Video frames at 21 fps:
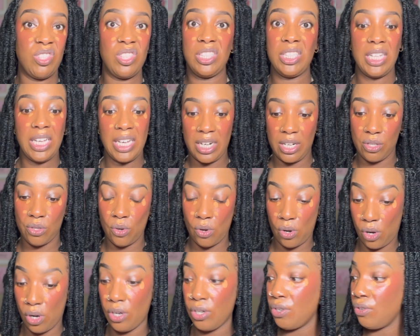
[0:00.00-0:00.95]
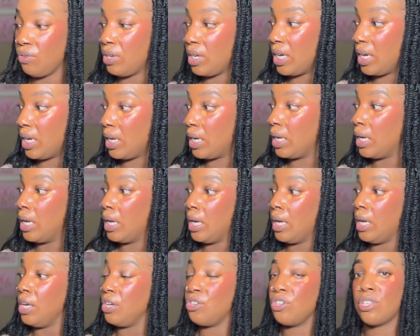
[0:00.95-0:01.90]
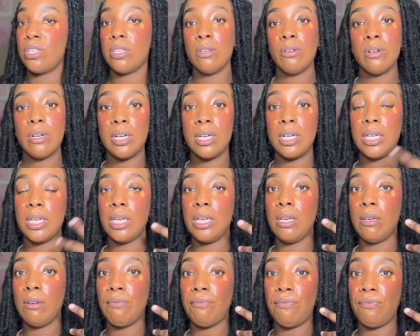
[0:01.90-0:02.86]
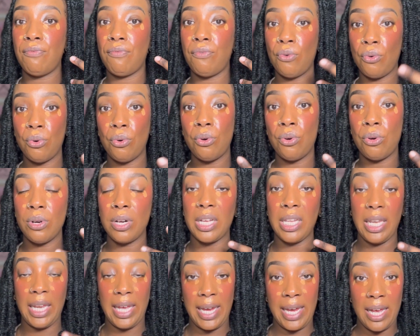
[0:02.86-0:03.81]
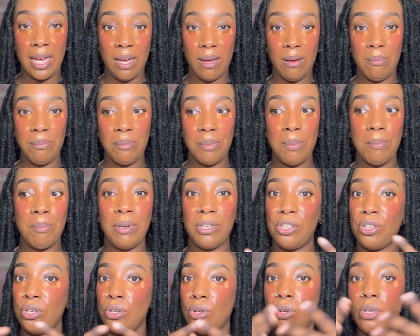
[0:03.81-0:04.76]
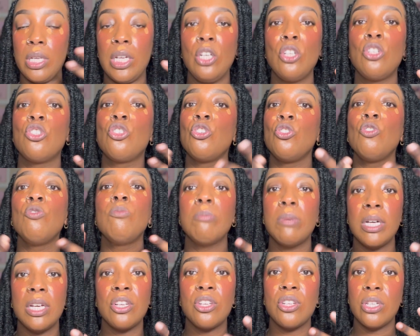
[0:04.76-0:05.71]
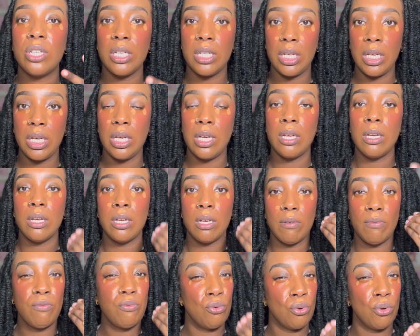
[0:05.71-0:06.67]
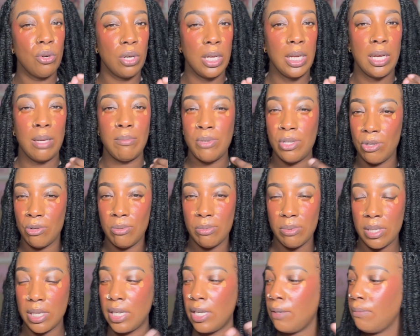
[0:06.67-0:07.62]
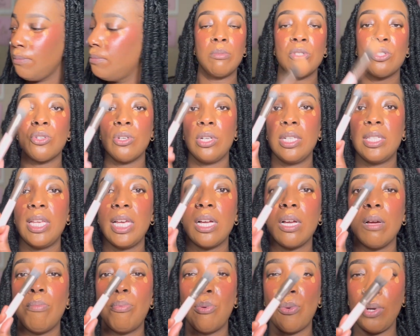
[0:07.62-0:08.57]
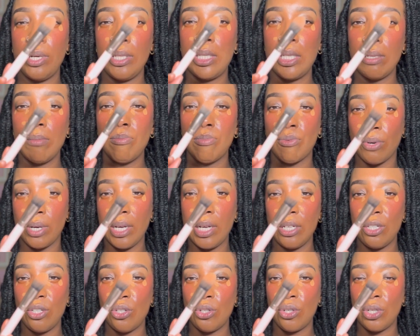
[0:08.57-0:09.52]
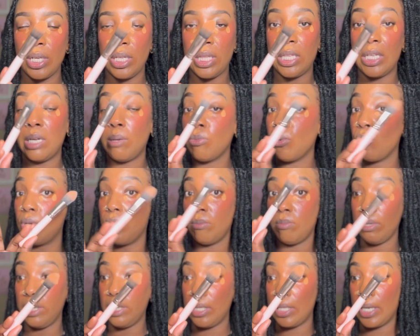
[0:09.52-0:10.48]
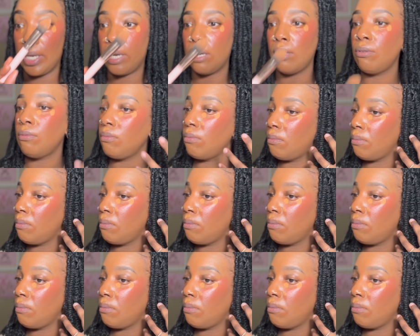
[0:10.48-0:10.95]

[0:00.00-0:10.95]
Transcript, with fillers: That is all you need. You're still gonna get full glam, but you don't need too much to get full glam. See what I'm saying? I'm just gonna take a pointed brush, and then I'm gonna blend it out.